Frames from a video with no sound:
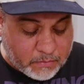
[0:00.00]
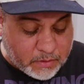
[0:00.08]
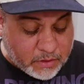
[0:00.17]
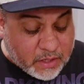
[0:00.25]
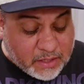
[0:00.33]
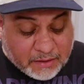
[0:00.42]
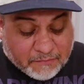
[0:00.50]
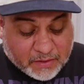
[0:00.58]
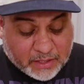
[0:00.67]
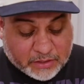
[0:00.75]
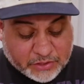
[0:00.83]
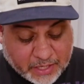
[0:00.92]
Good
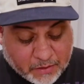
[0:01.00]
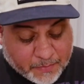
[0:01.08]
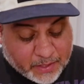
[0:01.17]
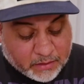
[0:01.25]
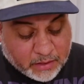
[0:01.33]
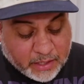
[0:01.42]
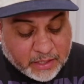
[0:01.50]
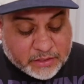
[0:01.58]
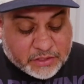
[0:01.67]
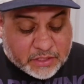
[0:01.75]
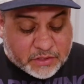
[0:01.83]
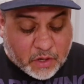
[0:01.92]
evening, gentlemen.
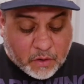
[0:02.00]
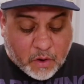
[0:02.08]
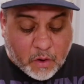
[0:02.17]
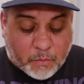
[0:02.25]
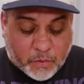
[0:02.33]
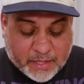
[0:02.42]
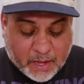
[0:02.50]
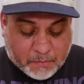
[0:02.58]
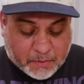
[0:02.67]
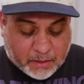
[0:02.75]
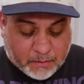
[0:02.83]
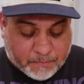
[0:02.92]
Just go home without
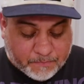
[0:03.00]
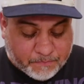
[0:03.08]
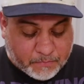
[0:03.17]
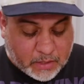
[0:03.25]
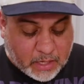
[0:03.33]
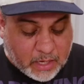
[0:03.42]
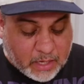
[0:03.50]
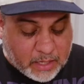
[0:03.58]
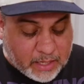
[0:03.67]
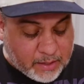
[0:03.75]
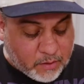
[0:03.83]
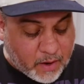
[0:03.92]
me.
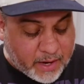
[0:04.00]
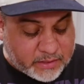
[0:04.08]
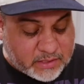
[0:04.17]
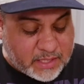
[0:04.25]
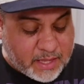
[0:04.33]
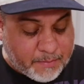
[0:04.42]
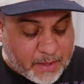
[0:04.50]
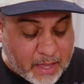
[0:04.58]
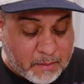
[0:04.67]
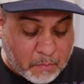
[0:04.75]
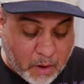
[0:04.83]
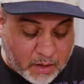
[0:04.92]
He cried to them
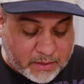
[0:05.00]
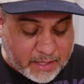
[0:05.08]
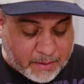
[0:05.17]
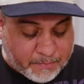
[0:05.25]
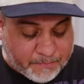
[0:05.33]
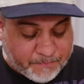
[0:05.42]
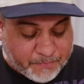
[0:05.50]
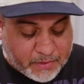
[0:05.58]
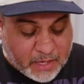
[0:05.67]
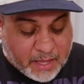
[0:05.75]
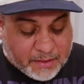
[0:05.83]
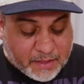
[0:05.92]
and mocked them.
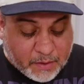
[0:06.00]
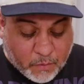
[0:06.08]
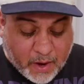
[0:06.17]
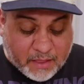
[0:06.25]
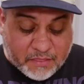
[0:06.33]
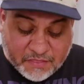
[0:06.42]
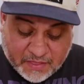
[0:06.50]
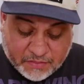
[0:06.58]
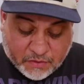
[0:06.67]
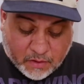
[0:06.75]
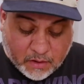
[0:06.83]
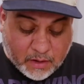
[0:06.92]
They ran
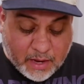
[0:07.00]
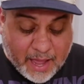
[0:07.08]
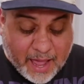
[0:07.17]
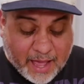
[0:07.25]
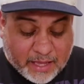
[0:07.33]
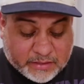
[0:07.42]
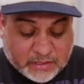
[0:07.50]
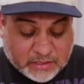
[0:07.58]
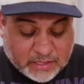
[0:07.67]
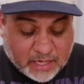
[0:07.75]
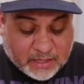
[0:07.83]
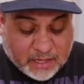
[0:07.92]
thither and
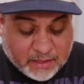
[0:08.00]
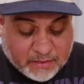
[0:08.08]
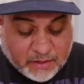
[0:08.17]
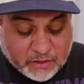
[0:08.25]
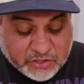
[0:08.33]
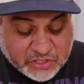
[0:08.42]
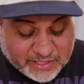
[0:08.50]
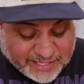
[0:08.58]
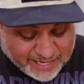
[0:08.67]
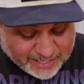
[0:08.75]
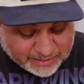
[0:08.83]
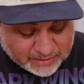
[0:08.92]
stuck their
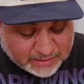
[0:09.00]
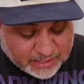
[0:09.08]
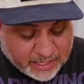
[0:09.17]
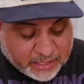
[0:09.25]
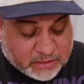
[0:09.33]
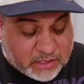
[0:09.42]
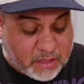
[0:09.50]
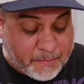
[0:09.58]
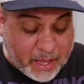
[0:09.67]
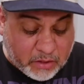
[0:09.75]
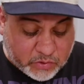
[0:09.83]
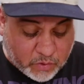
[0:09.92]
sticks into the
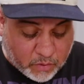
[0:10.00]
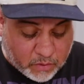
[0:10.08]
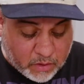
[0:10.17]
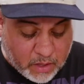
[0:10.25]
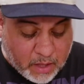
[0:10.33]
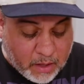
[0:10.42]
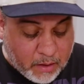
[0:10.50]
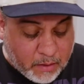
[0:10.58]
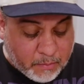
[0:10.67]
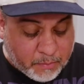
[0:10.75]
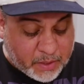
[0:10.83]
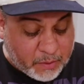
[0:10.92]
mouse hole,
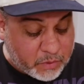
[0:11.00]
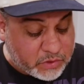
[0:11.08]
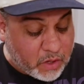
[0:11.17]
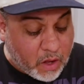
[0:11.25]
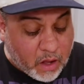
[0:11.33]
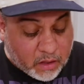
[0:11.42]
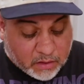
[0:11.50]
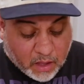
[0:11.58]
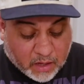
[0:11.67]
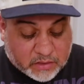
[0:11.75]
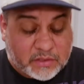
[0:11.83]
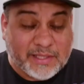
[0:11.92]
but it was all
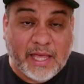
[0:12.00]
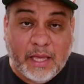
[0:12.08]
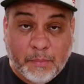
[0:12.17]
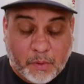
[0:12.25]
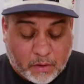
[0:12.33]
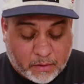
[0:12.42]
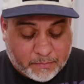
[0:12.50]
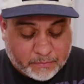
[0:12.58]
lost labor.